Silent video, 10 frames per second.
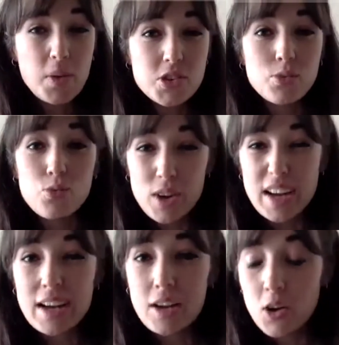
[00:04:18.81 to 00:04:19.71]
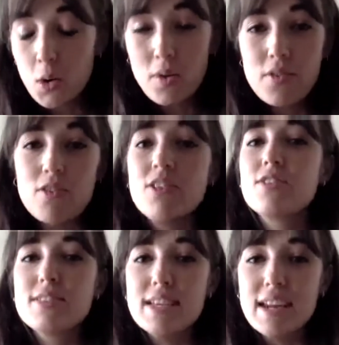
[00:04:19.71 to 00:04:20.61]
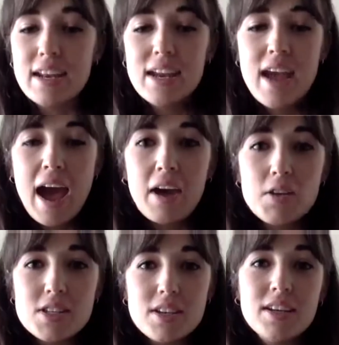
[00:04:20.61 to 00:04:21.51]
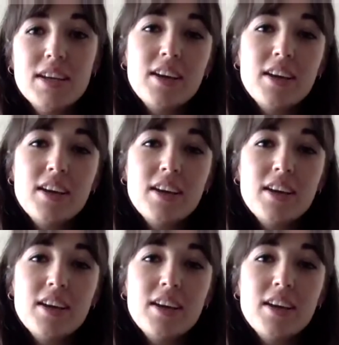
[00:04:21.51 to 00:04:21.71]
which are really cool if you're interested in how to